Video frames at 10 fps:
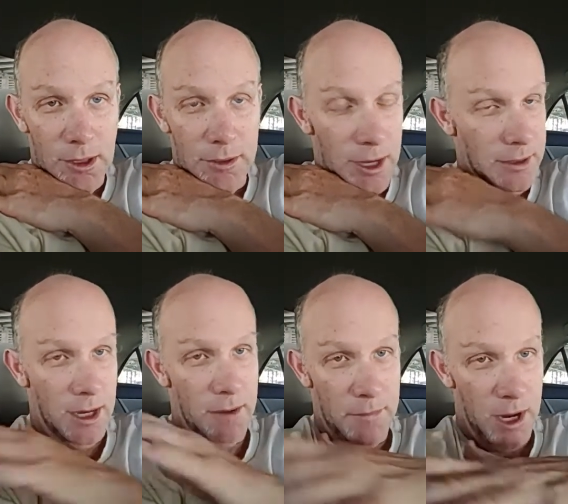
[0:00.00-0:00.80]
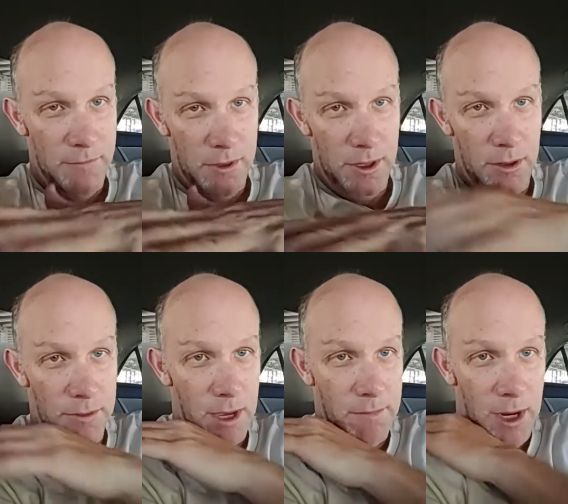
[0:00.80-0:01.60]
Uh, not not my video.
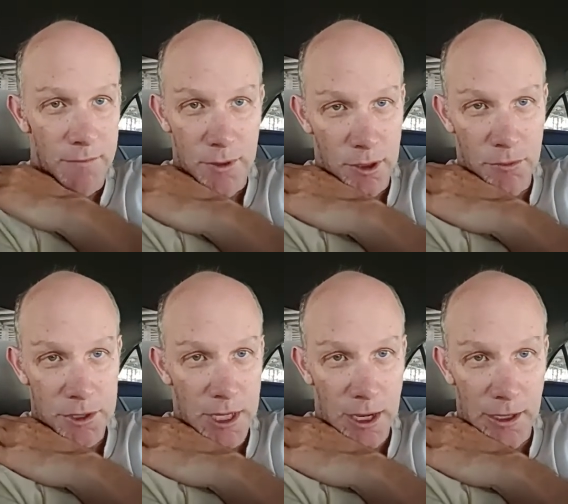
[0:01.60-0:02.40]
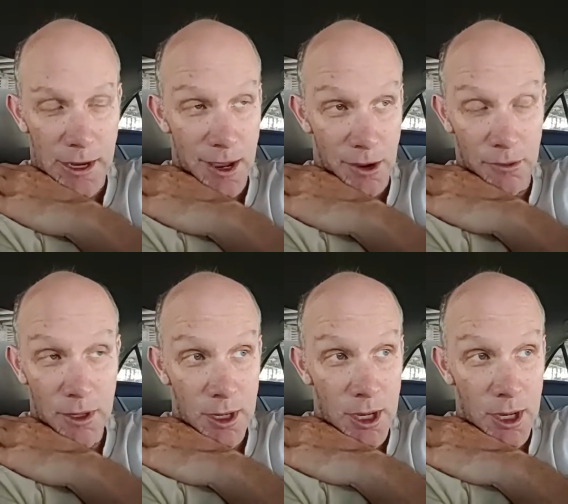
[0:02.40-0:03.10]
That my video was taken down,